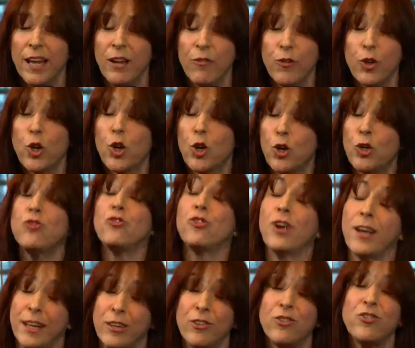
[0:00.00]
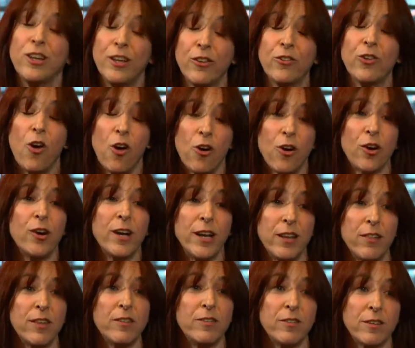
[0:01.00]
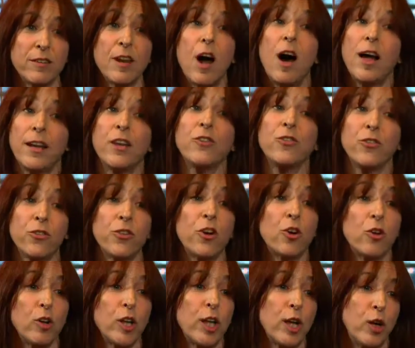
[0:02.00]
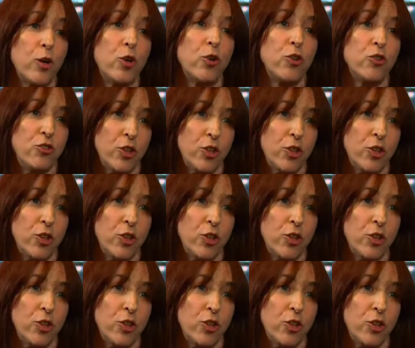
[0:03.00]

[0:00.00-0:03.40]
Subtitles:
Even good change is hard, and this is not necessarily a good